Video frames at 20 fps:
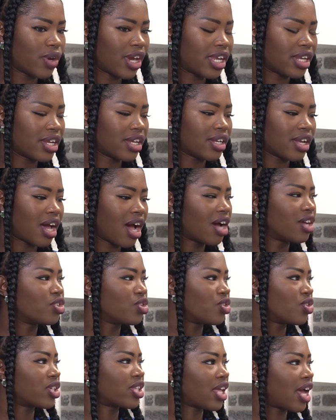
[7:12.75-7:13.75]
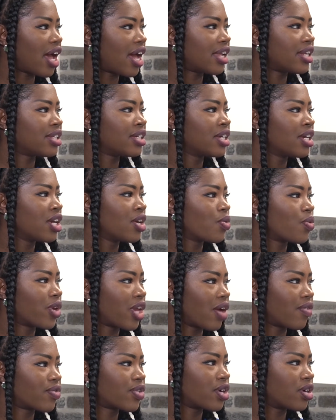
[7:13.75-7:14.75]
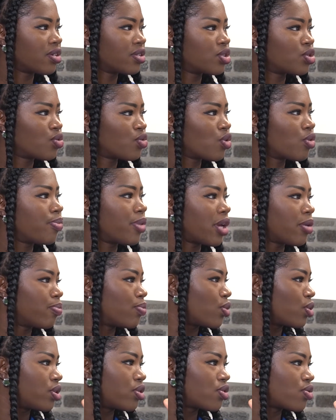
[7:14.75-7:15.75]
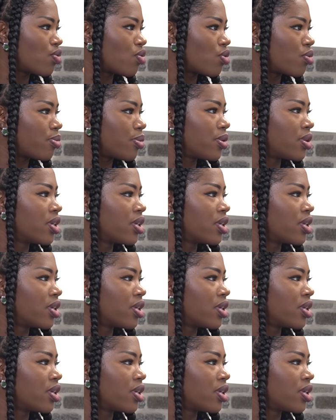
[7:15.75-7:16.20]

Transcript: and then under that we have girls group and boys group,